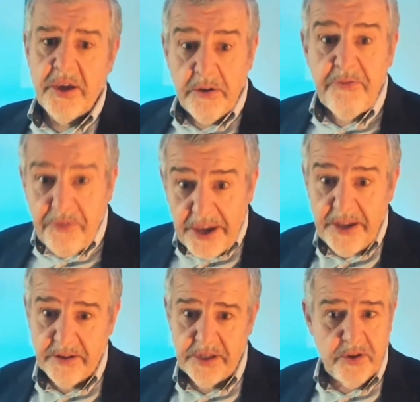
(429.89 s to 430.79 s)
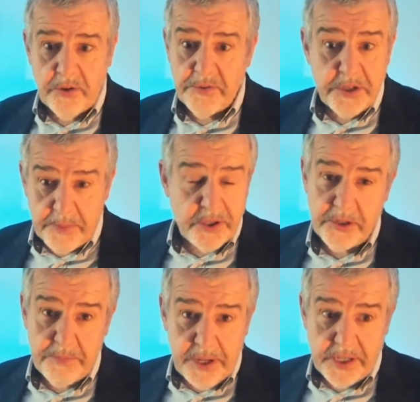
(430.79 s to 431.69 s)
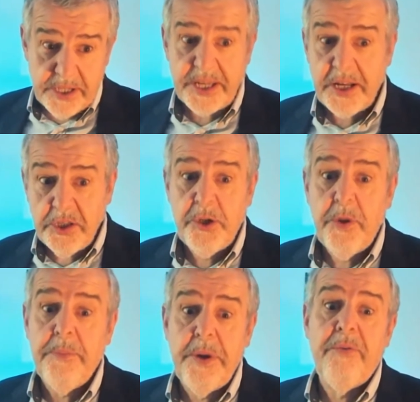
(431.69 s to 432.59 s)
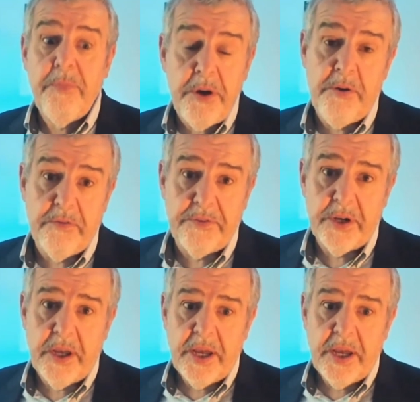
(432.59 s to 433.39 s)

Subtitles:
You've failed in your responsibilities and you will be removed.